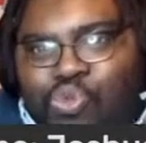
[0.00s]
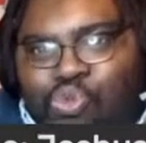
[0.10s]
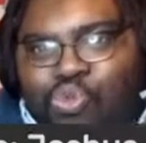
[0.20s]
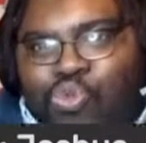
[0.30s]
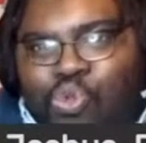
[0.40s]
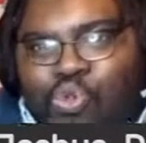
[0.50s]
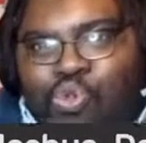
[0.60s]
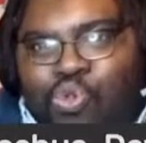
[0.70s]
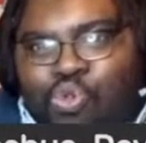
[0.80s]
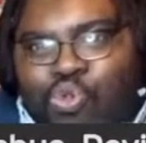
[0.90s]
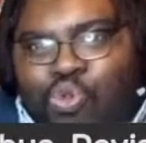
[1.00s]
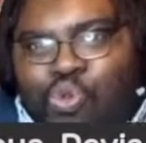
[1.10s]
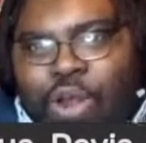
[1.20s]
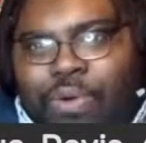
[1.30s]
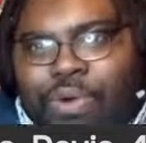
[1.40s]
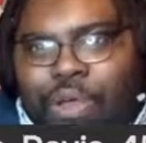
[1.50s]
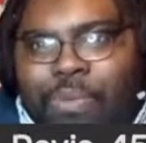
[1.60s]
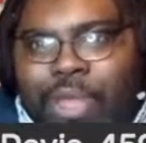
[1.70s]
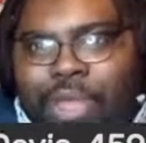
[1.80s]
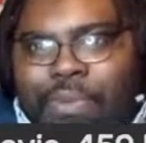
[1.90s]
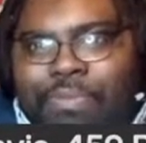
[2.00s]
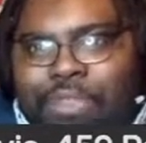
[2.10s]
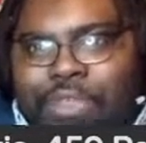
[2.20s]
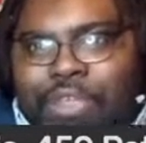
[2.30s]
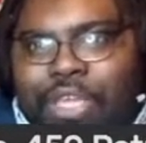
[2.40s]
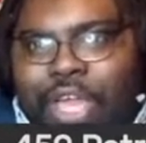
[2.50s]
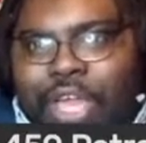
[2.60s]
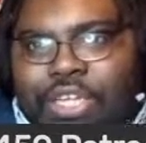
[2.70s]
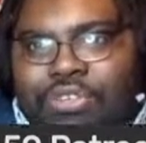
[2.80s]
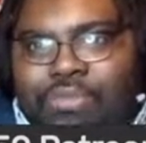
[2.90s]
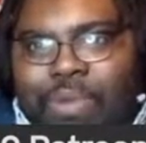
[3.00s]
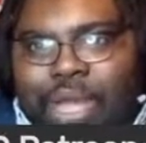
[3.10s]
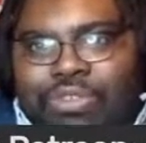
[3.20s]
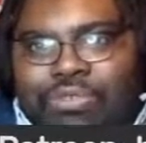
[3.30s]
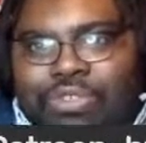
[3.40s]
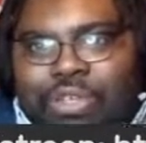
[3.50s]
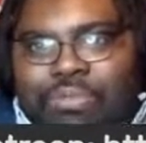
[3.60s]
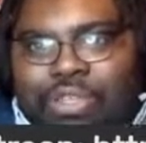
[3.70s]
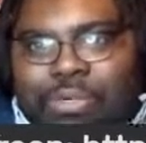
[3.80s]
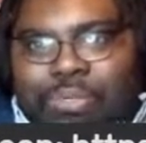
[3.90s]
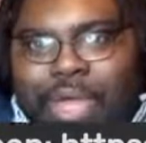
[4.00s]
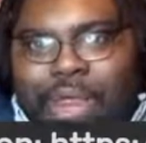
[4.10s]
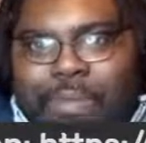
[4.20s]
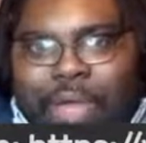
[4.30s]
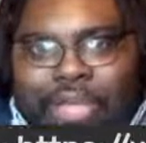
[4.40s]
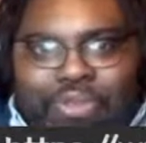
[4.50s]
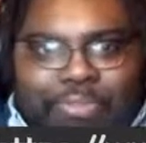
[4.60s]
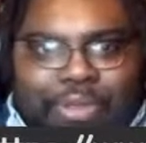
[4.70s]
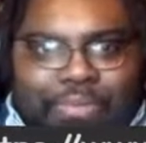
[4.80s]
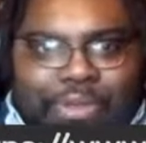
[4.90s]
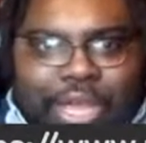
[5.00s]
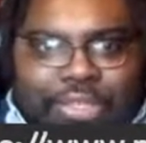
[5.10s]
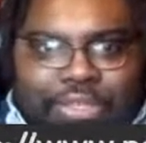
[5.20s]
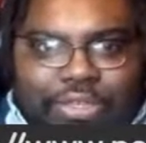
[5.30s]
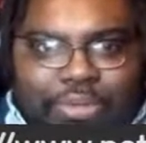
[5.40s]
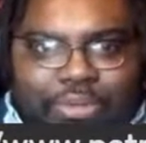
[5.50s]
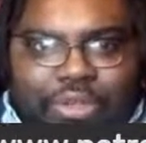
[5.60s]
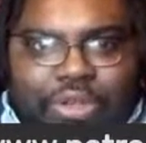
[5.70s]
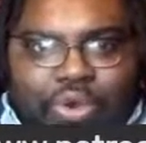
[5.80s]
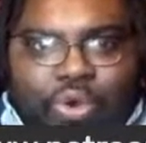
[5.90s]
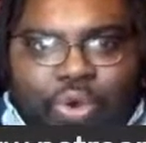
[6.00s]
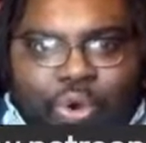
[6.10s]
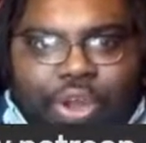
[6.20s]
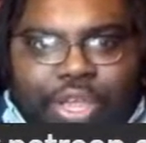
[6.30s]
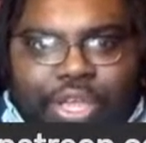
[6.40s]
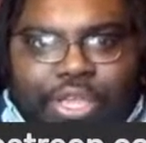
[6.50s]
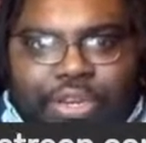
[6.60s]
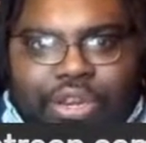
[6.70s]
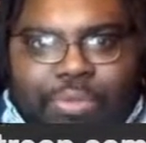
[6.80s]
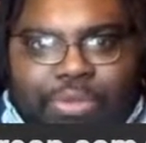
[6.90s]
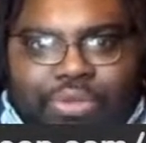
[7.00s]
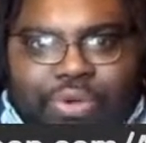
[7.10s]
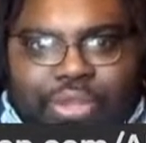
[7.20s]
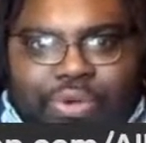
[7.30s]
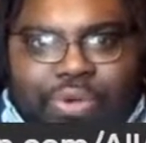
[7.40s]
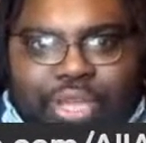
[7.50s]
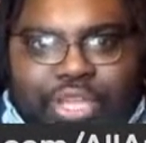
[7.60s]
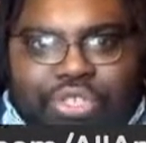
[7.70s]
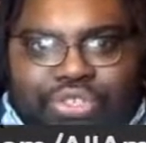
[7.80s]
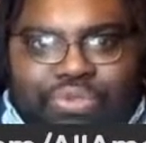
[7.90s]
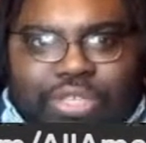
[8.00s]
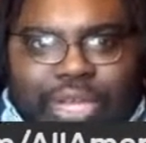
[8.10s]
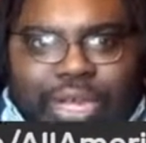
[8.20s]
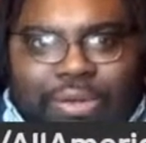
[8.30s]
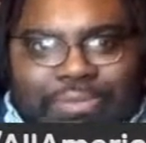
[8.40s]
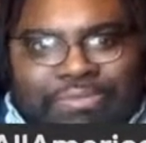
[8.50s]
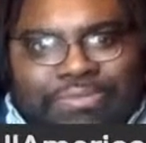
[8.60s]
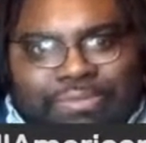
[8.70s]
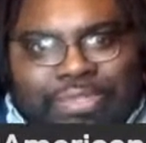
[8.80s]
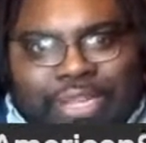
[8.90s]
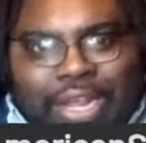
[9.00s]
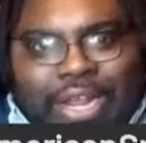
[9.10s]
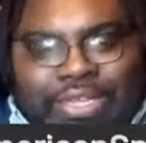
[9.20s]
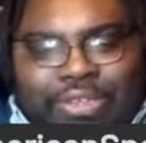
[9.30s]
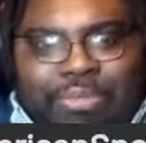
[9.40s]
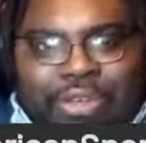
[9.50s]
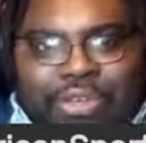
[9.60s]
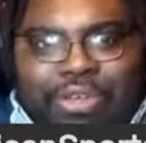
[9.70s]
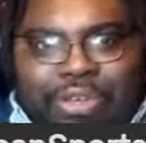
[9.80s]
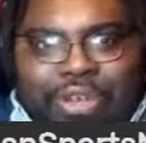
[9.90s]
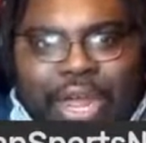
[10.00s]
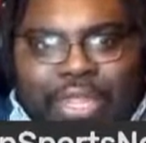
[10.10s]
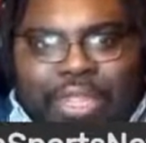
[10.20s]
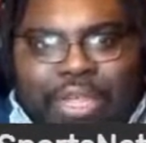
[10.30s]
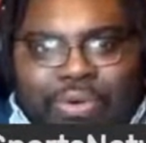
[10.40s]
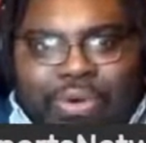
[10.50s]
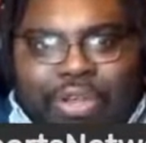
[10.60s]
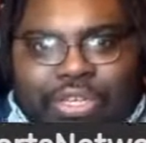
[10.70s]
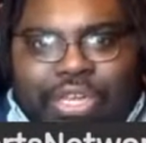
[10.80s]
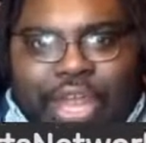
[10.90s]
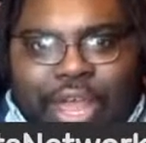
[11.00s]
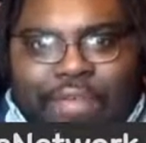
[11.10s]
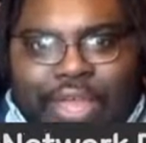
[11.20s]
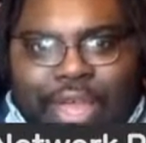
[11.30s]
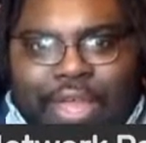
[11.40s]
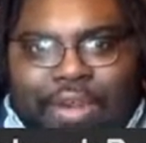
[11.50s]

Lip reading: Ooh, I don't know, man. KSU might do something to the Bay. They might drop them down some. Oregon, number 3, going against Utah. That's going to be good. I think Oregon should have that.